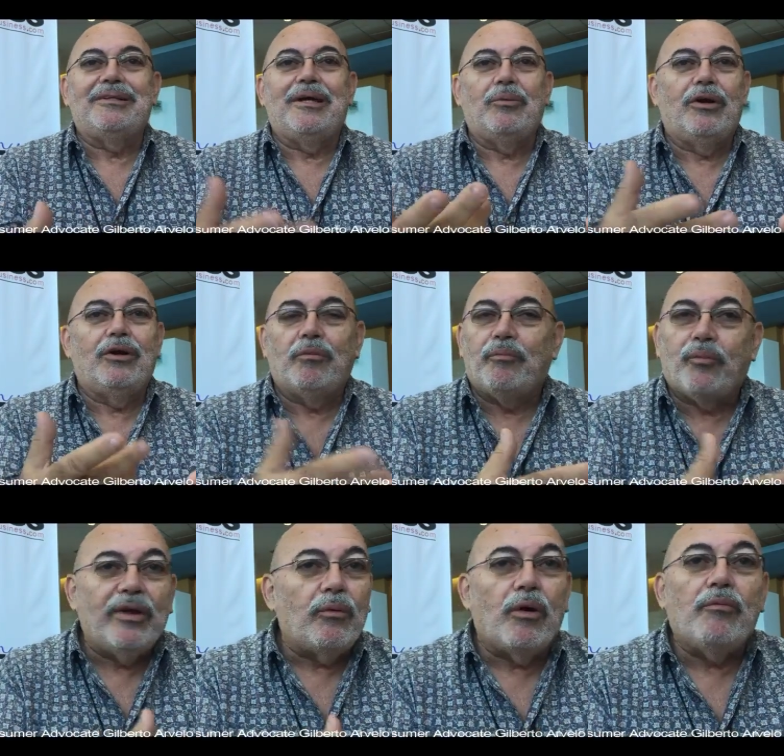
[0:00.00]
and they mm-hmm.
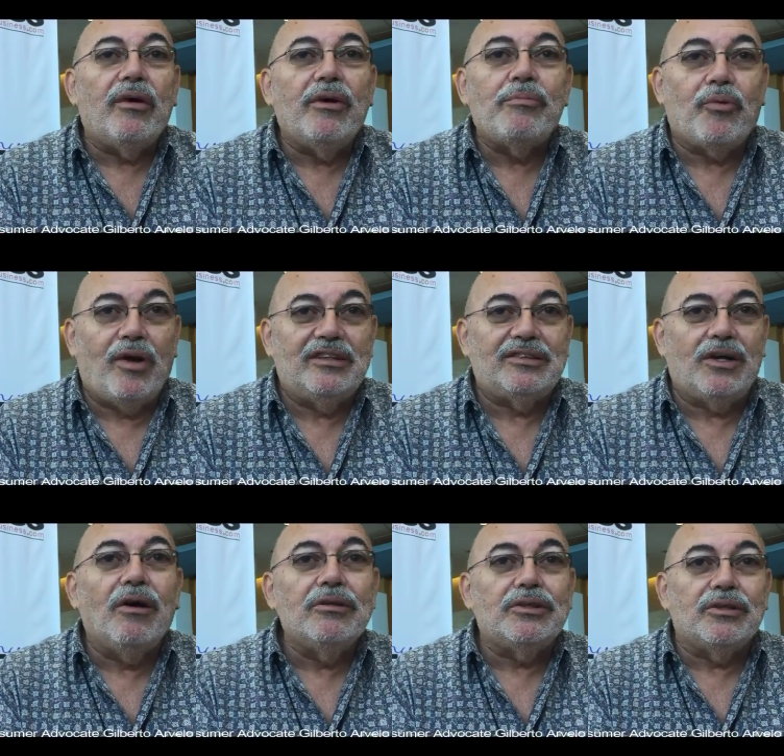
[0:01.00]
were they were very price
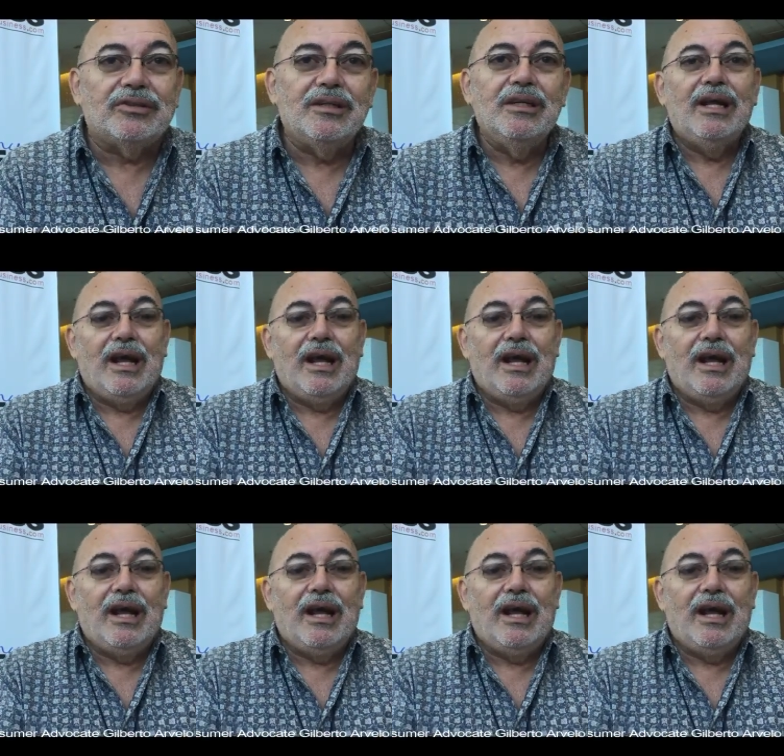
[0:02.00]
conscious.